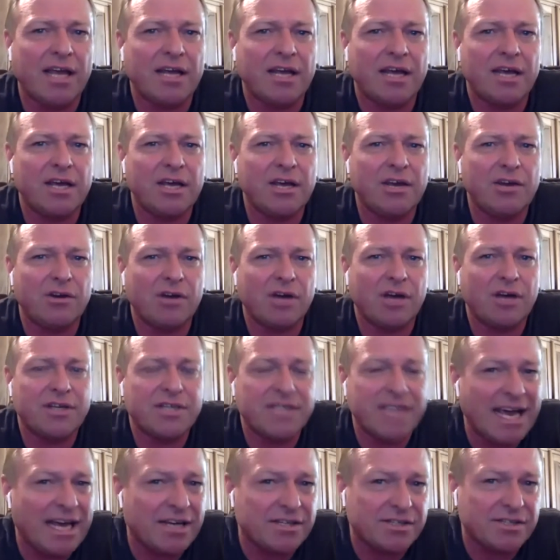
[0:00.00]
You're not going to
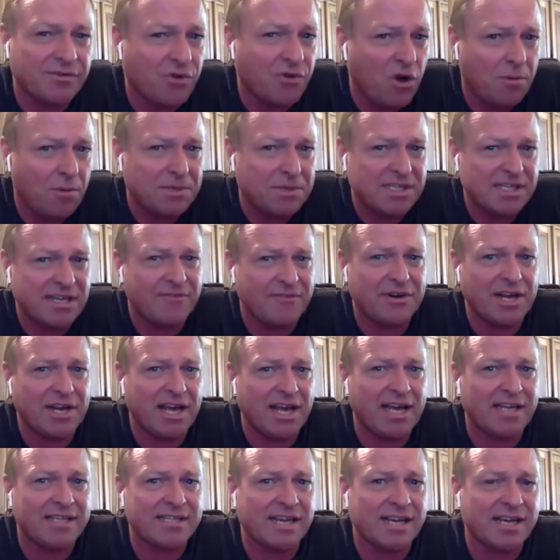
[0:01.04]
the House of Commons every day,
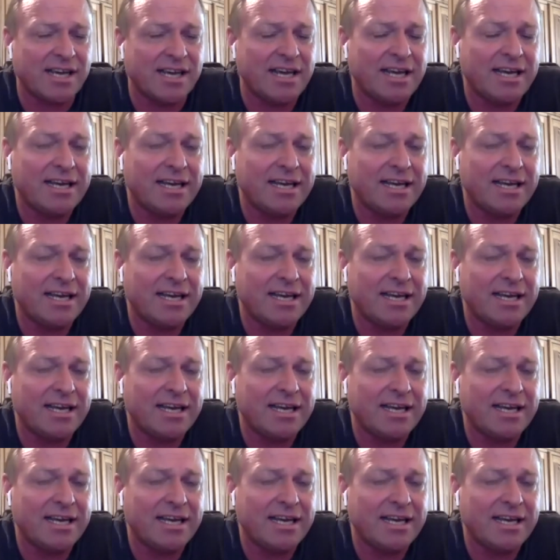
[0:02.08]
I take it?